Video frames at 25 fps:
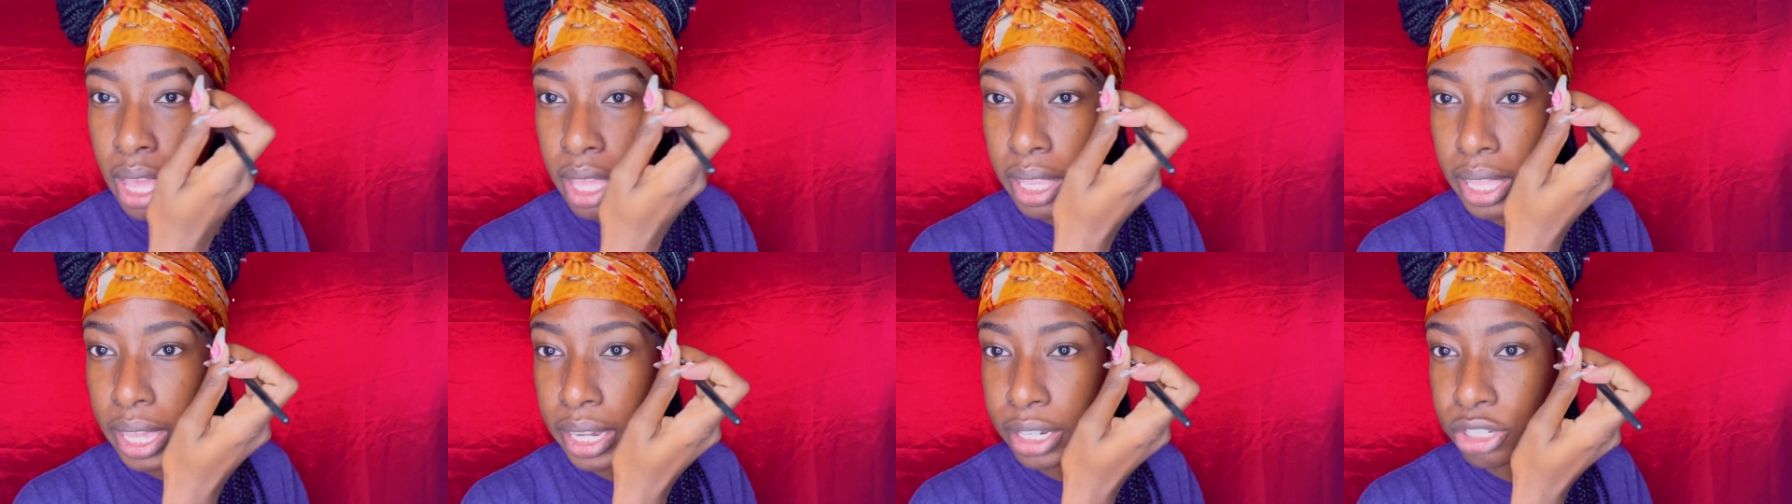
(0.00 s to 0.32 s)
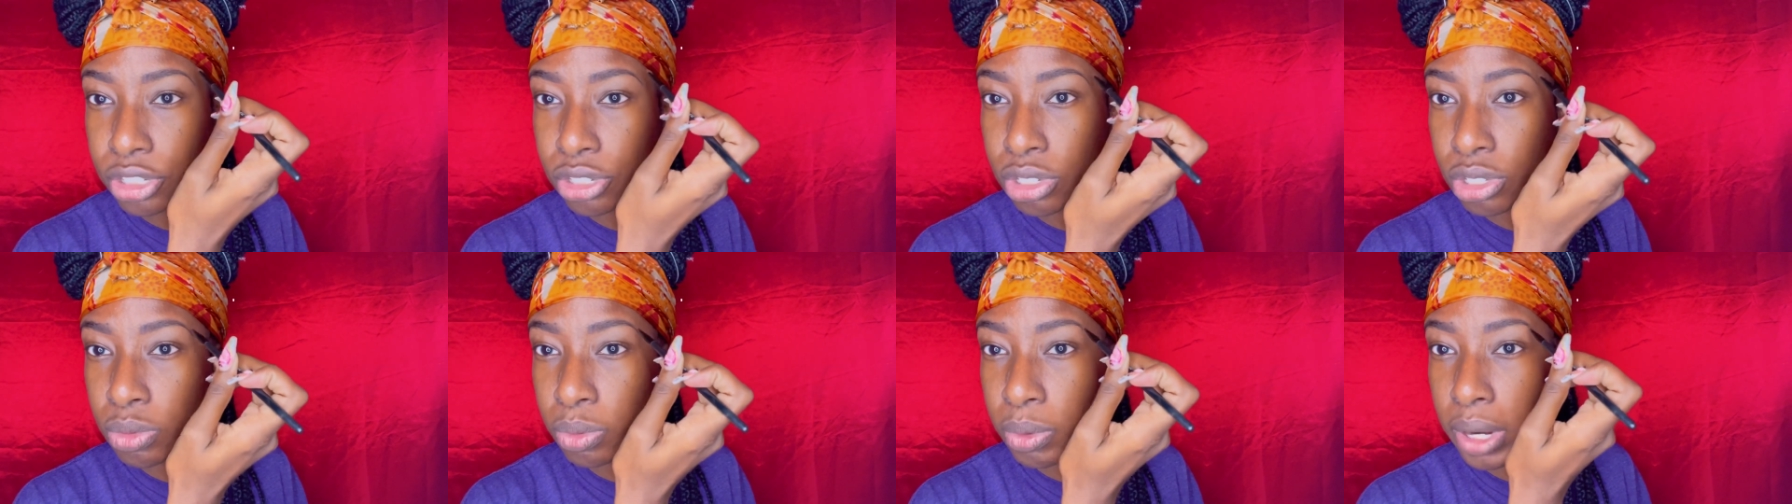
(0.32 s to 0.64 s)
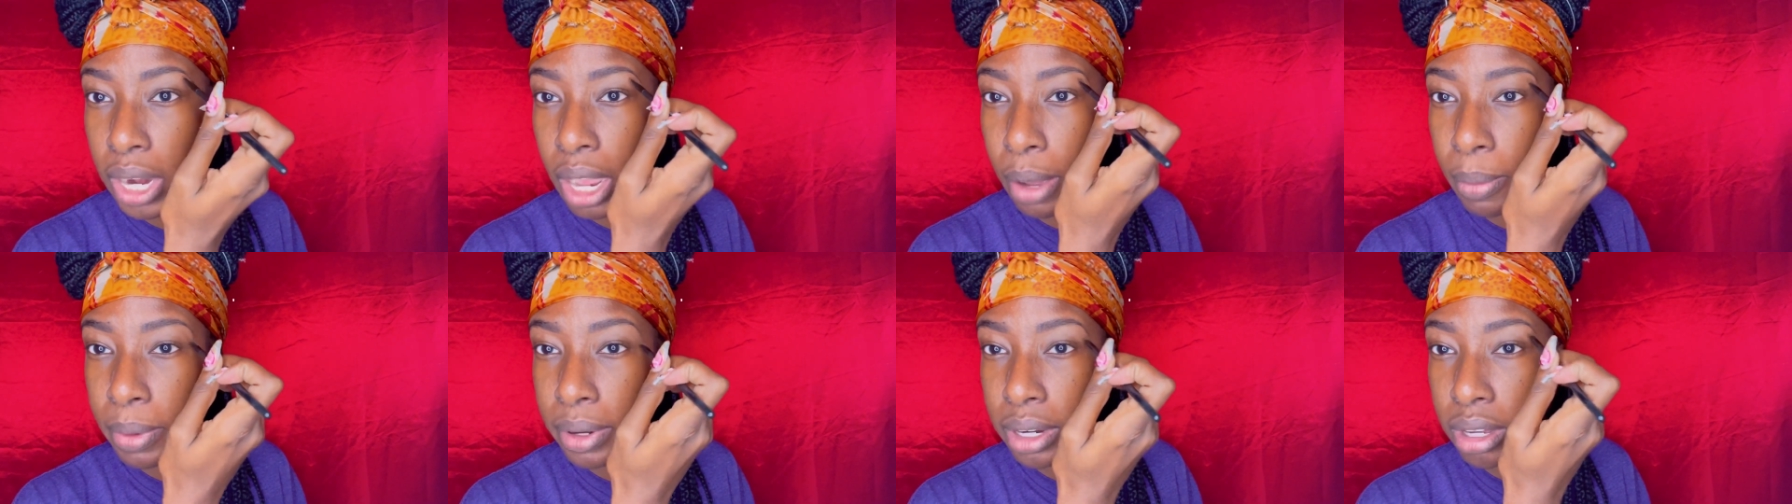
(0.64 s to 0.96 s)
Like, she's what
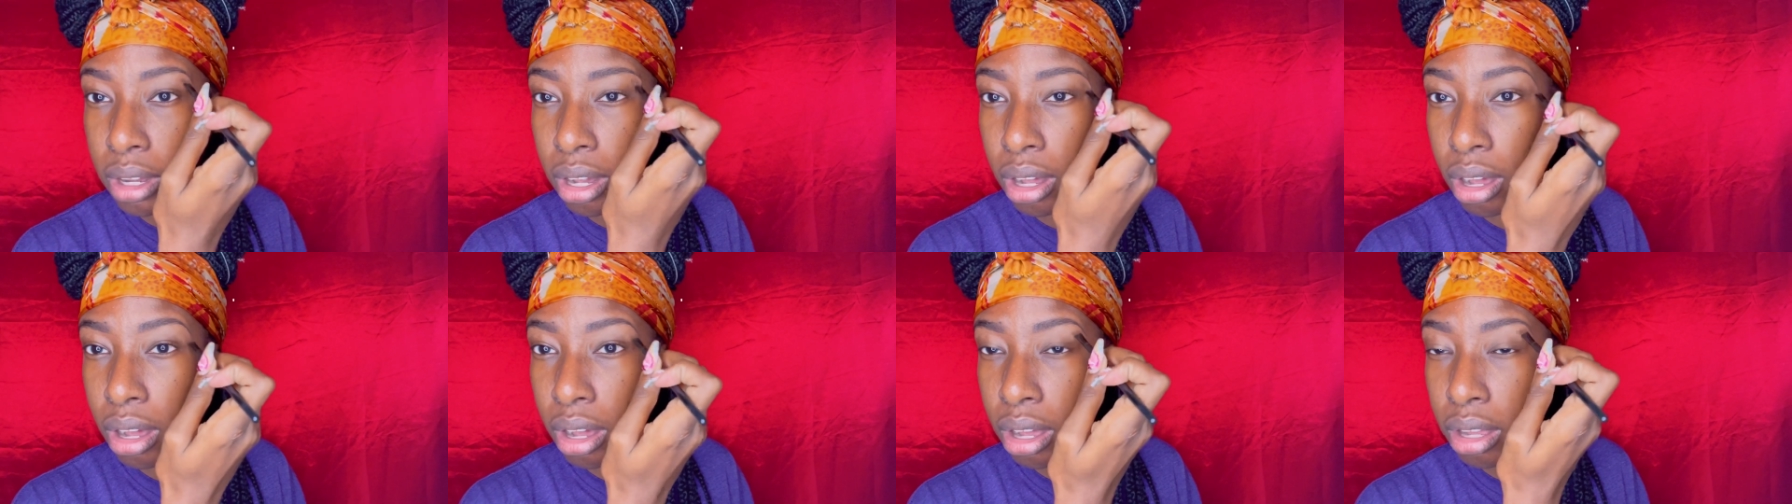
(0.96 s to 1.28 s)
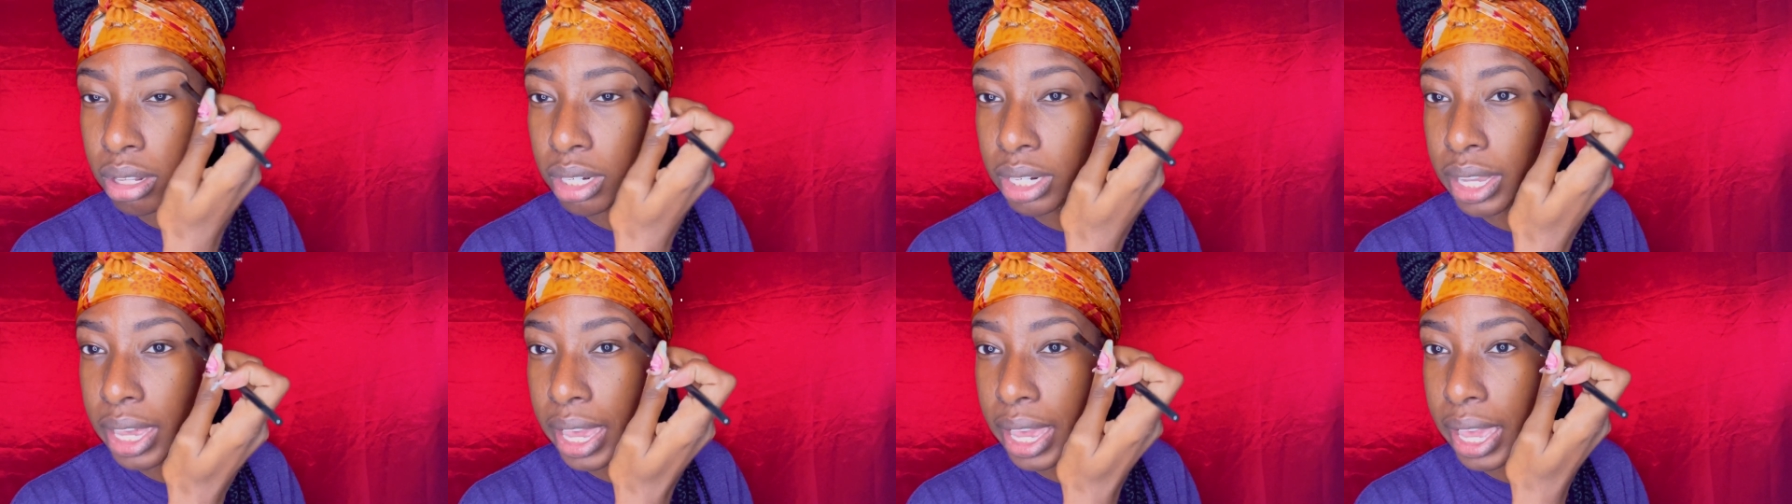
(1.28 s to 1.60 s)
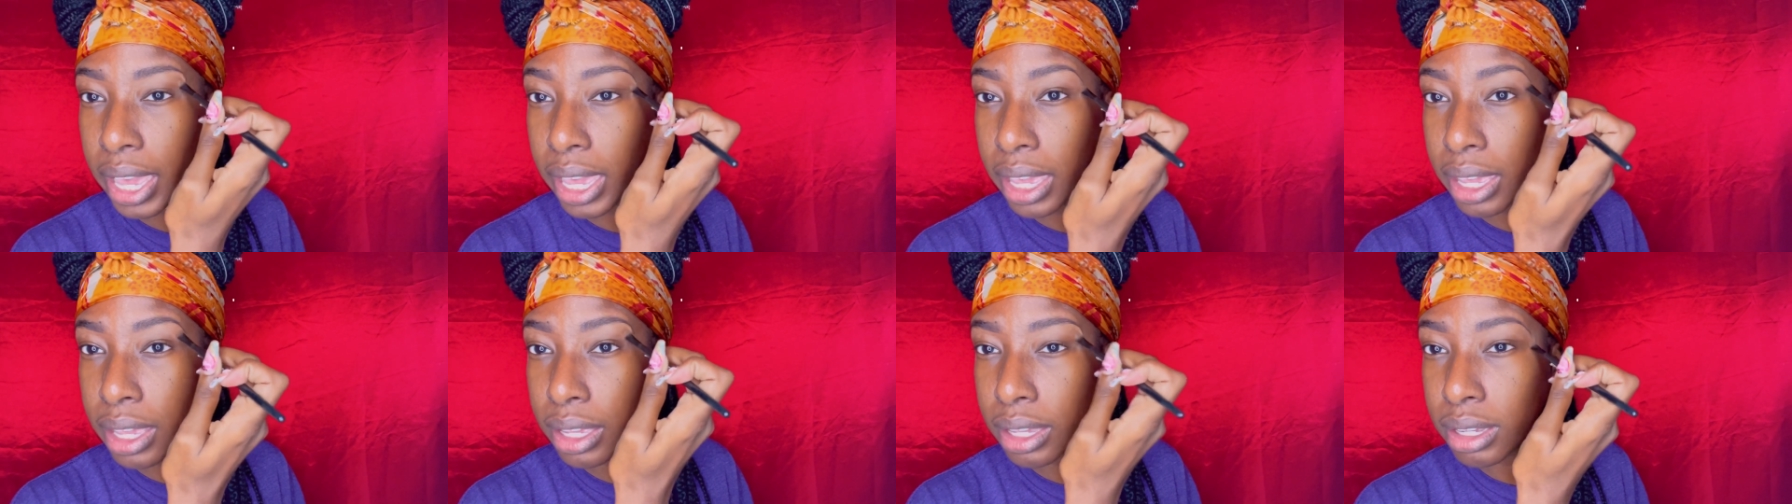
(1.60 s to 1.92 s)
I would call,
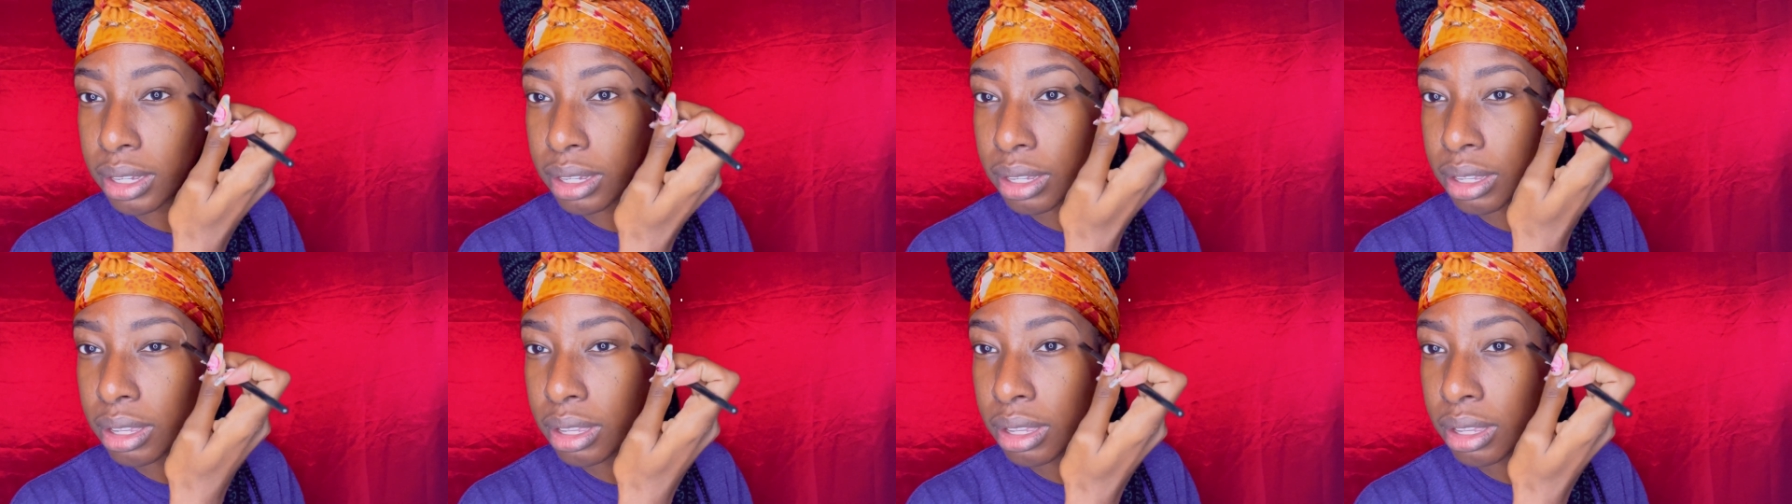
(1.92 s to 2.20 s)
like,